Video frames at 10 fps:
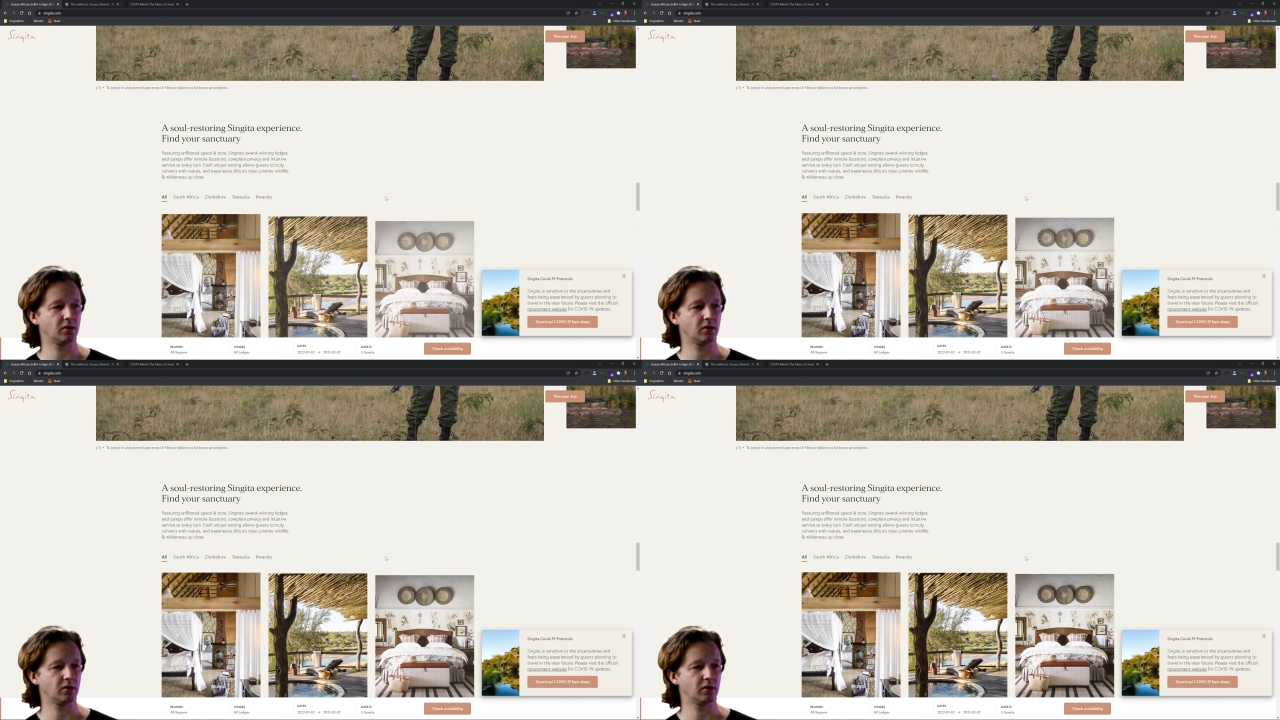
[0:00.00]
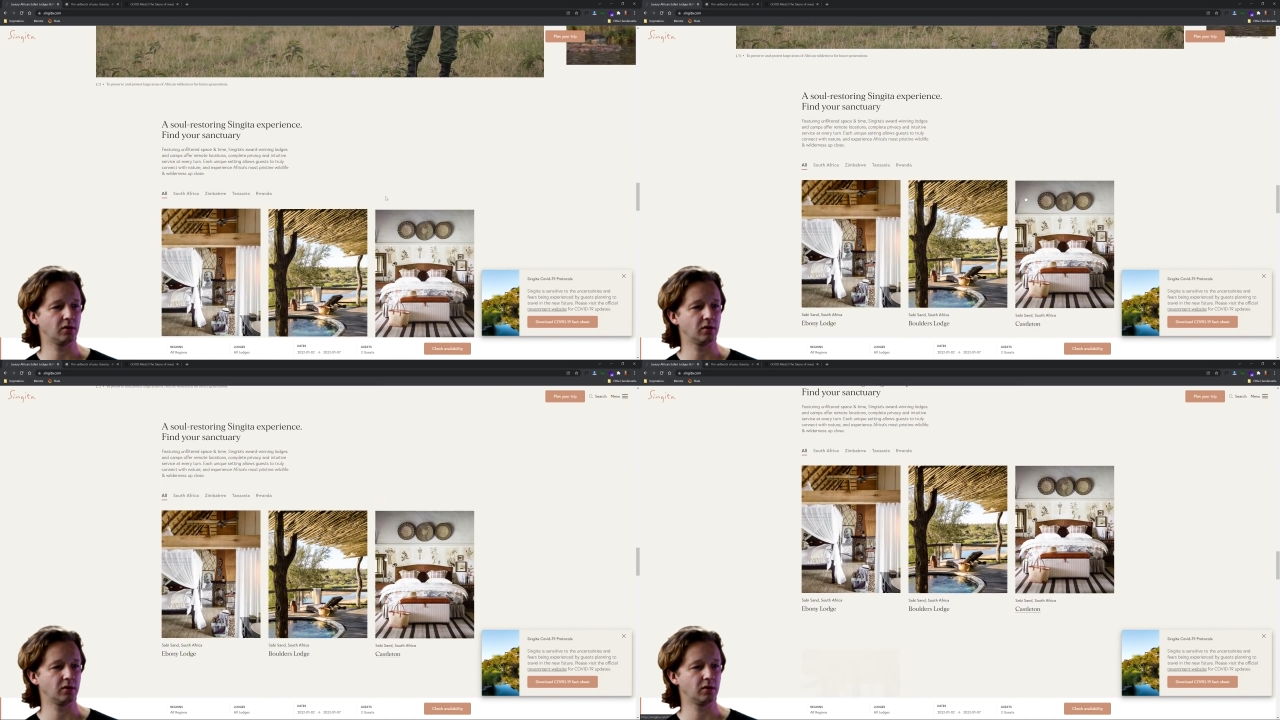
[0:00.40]

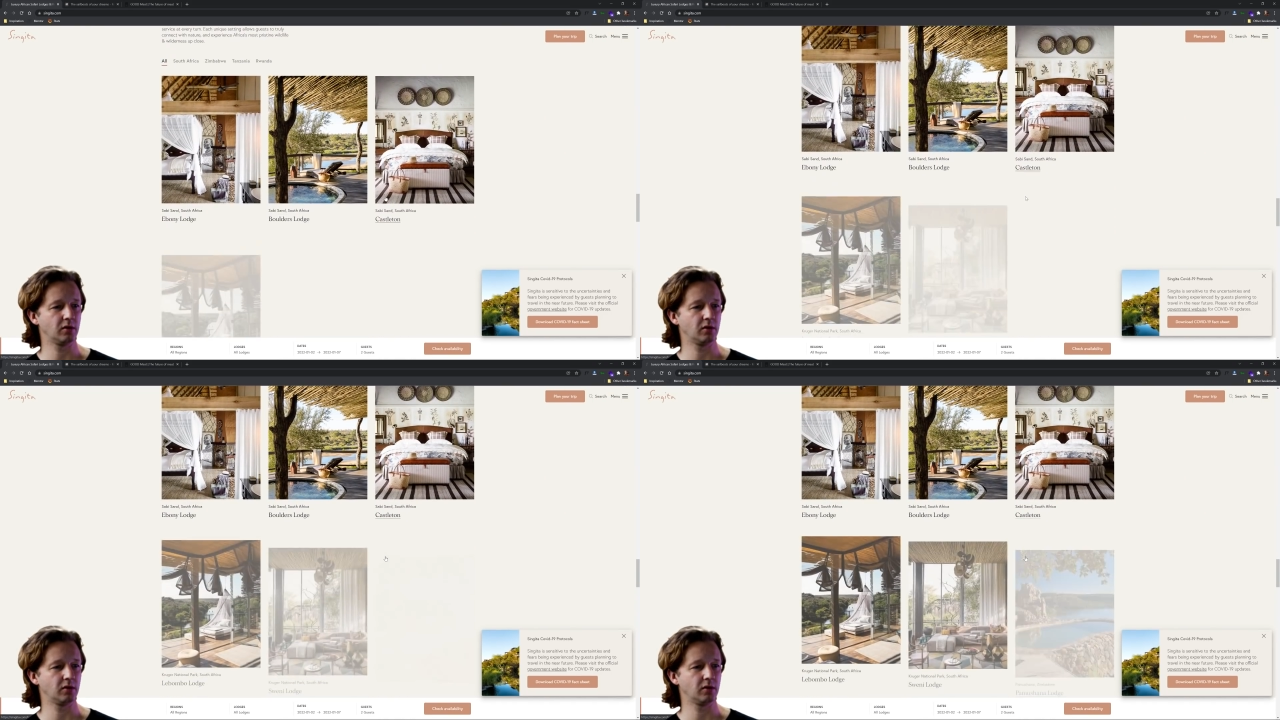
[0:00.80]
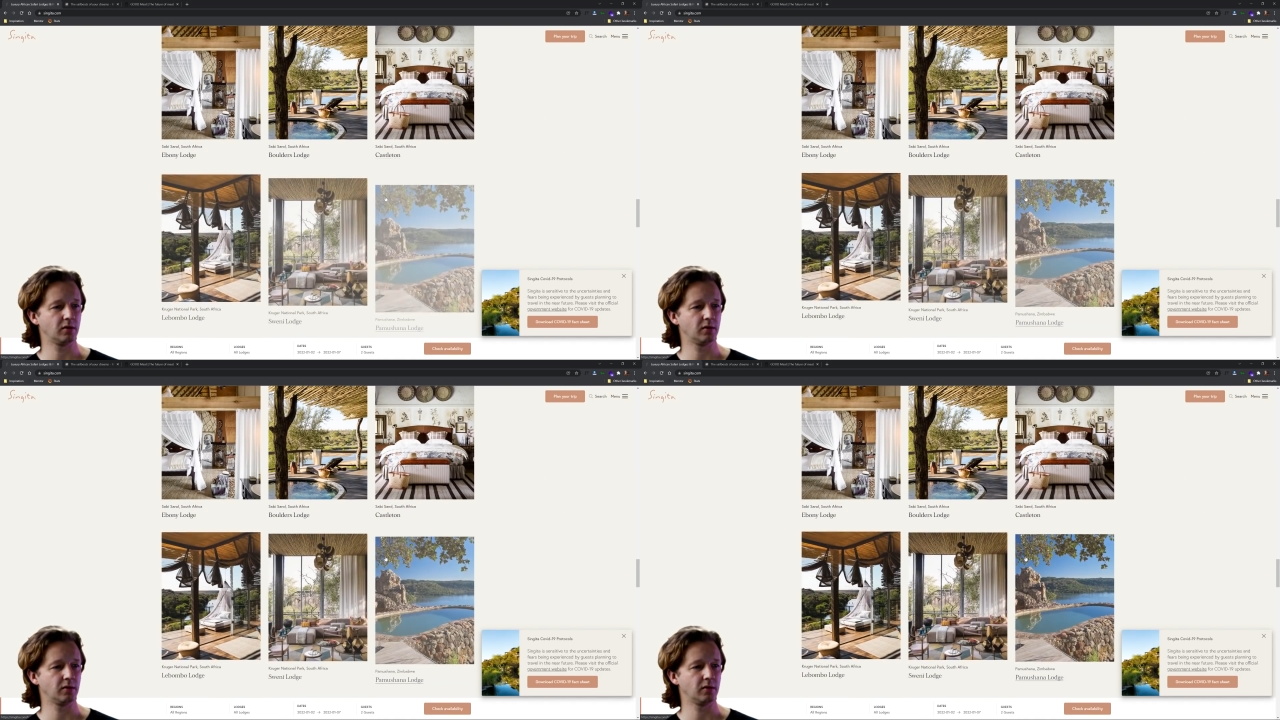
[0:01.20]

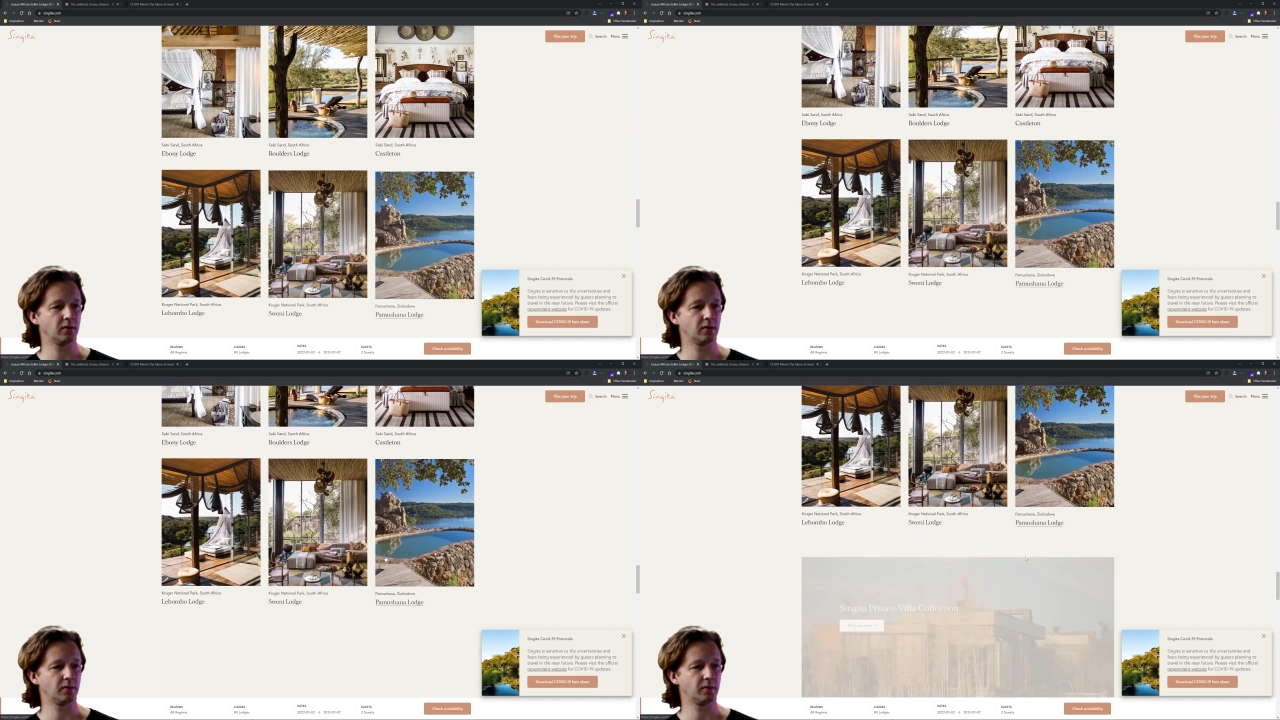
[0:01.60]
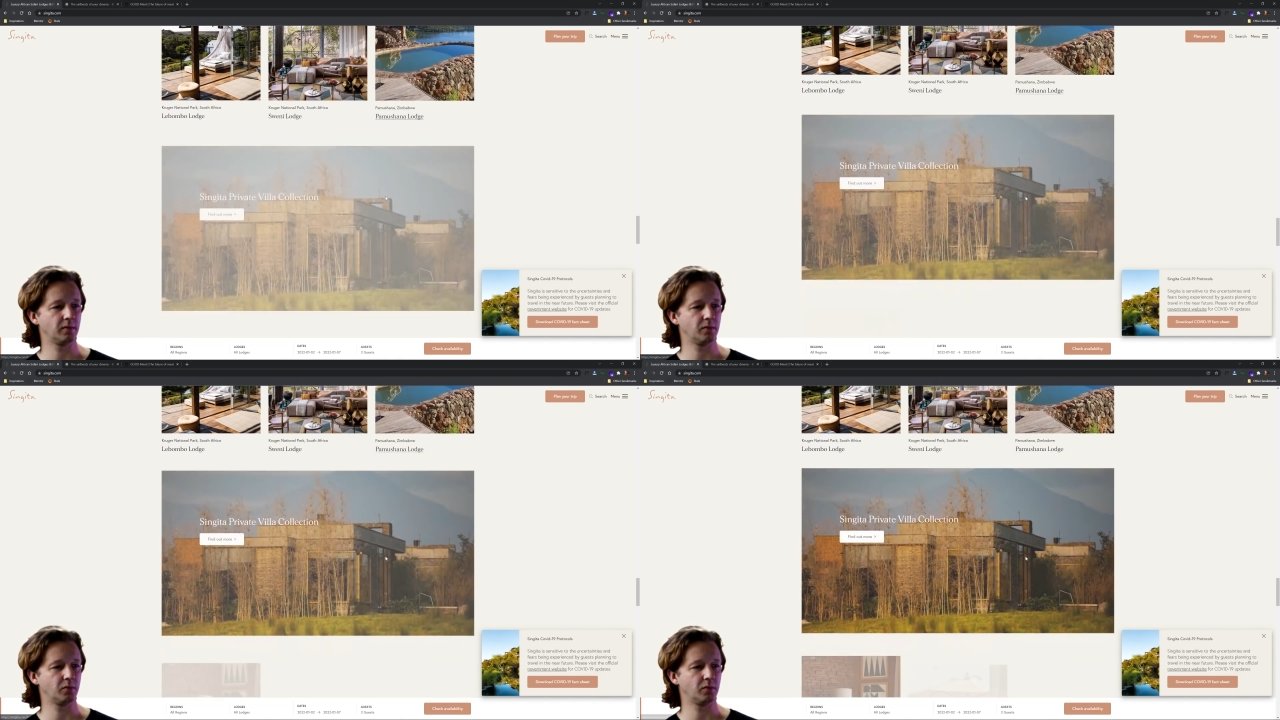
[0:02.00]

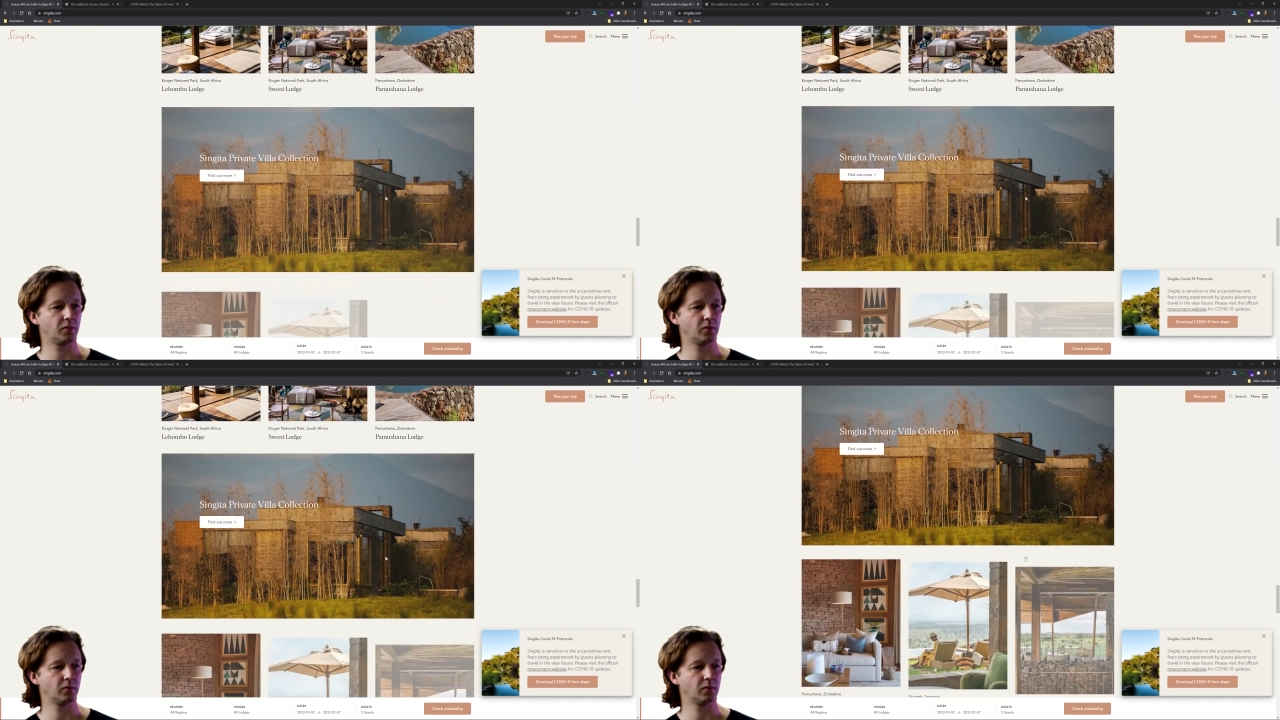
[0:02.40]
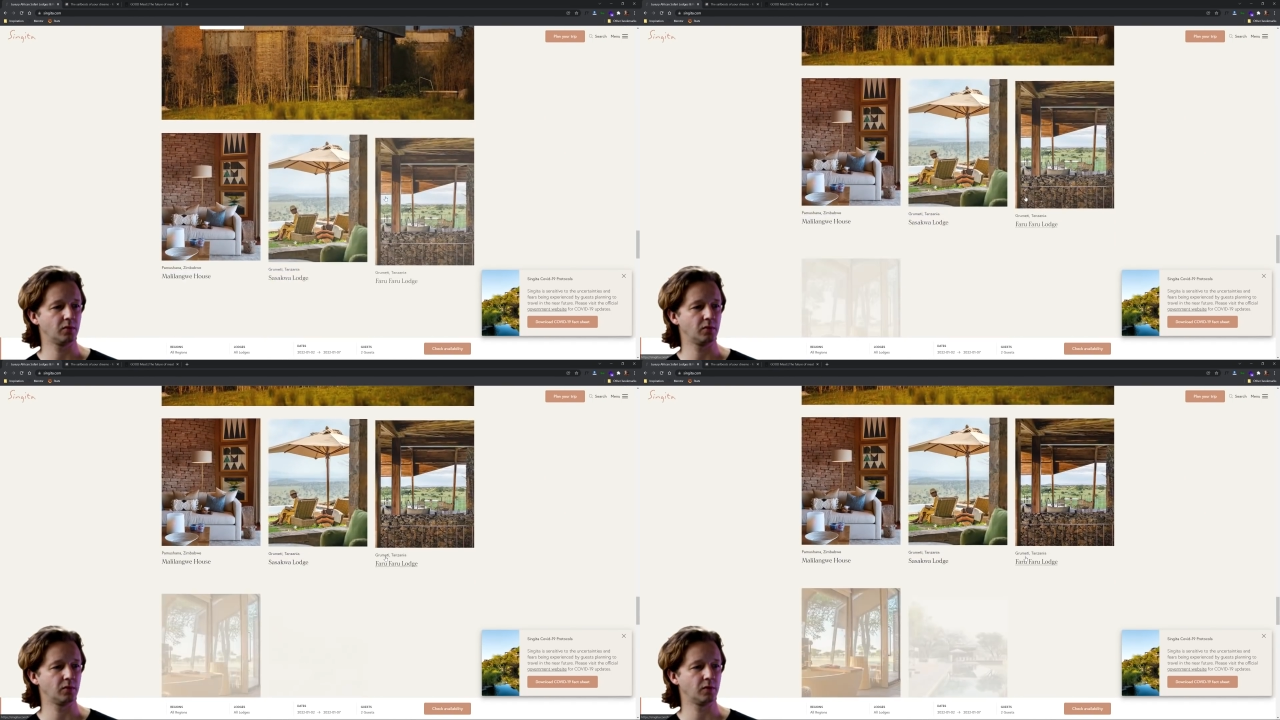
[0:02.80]
No one is speaking in this clip.